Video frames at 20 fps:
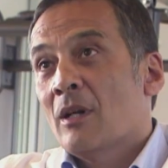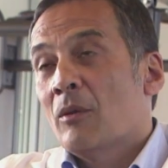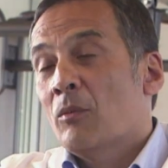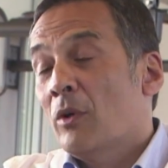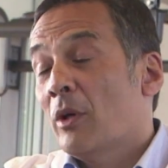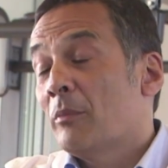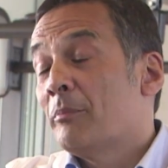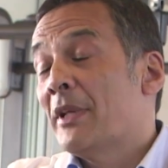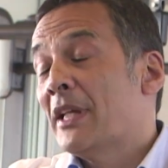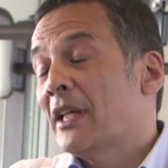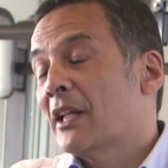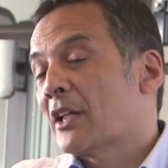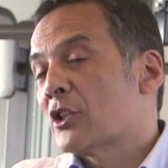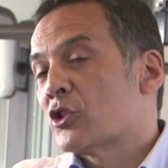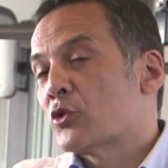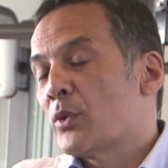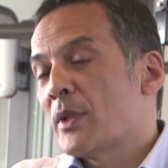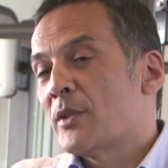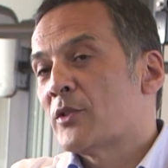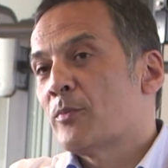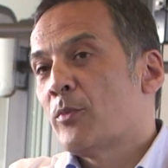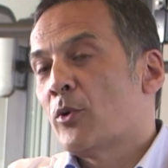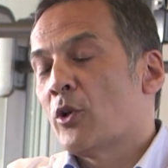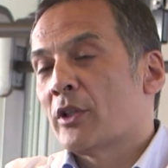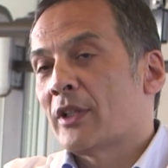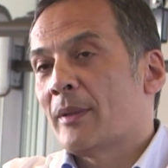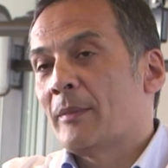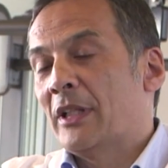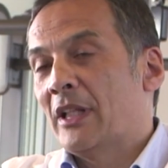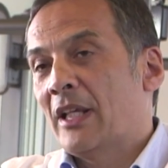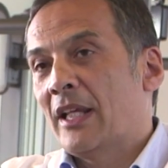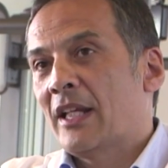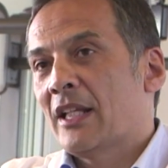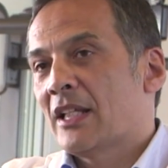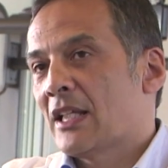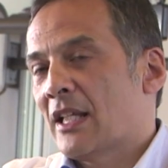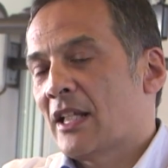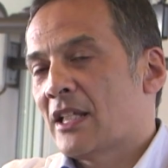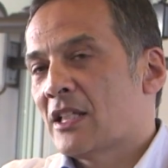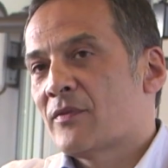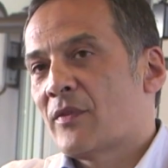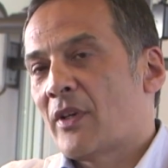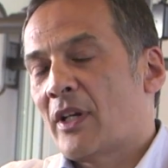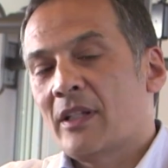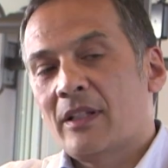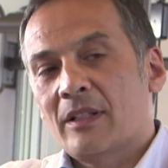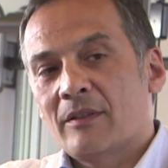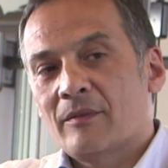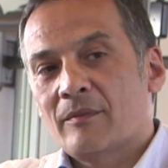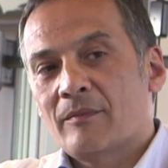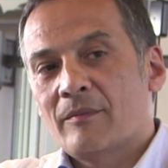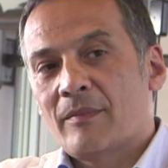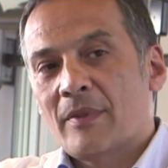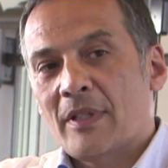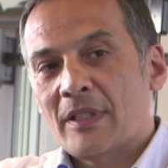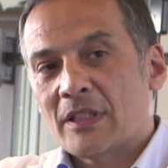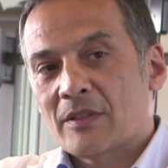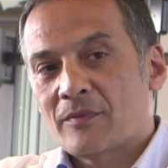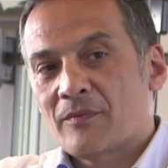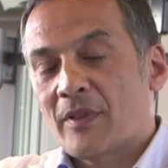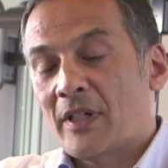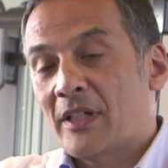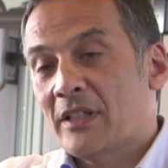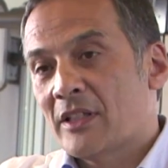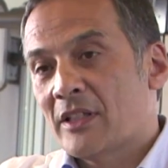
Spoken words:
Well, being an extreme sport, I mean, it's very